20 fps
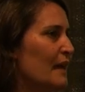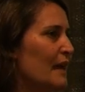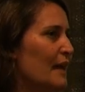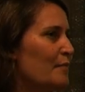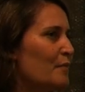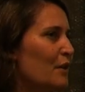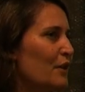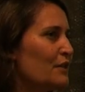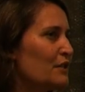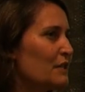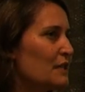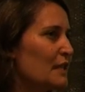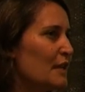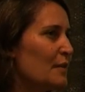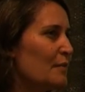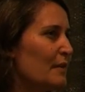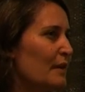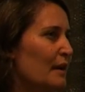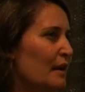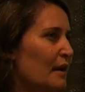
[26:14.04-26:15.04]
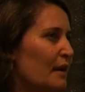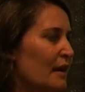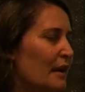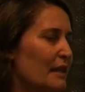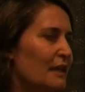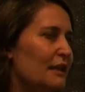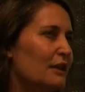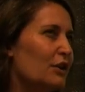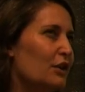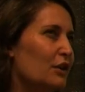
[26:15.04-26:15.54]
and most of them, I
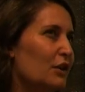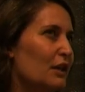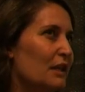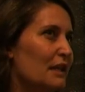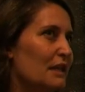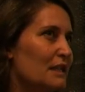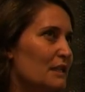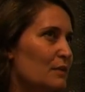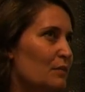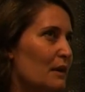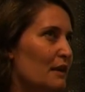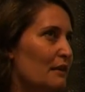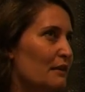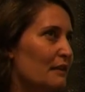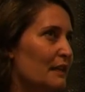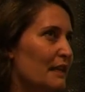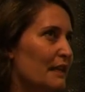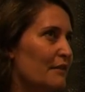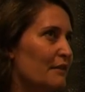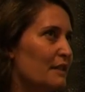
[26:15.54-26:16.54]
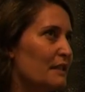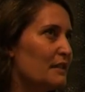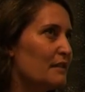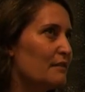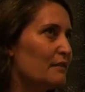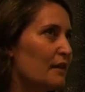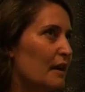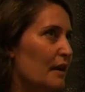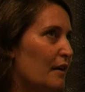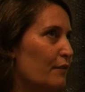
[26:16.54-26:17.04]
think the earliest one on there is
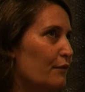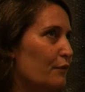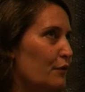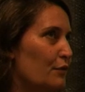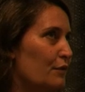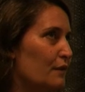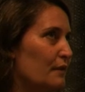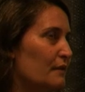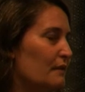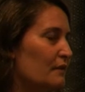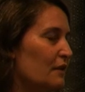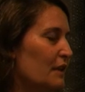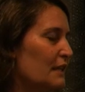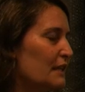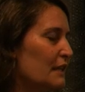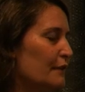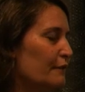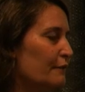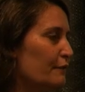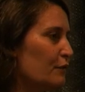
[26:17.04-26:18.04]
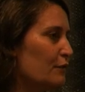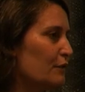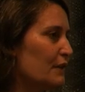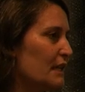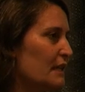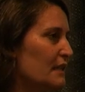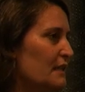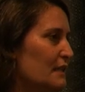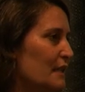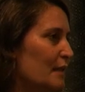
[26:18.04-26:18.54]
for
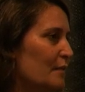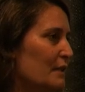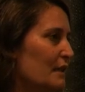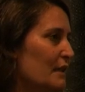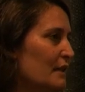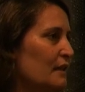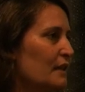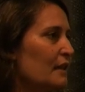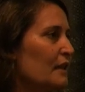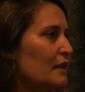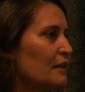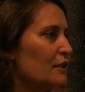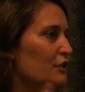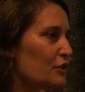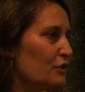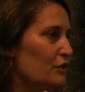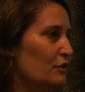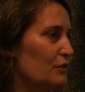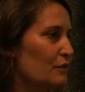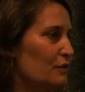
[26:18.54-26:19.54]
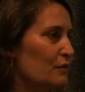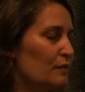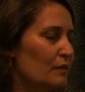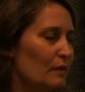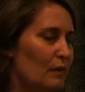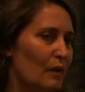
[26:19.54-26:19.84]
1940 something to